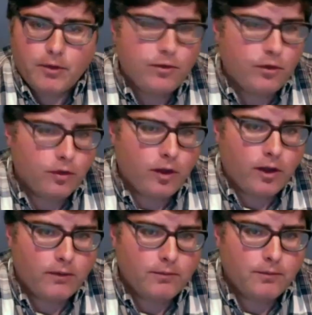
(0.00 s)
So there's
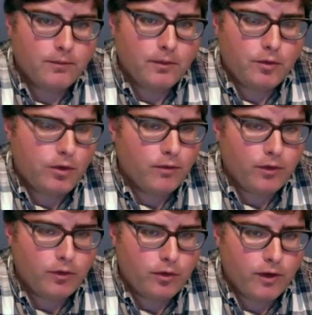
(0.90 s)
like, do you have
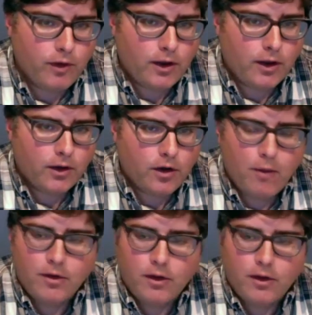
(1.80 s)
do you have any uh,
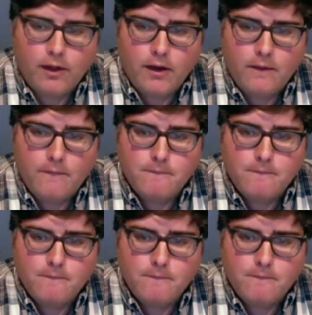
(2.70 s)
comments on that?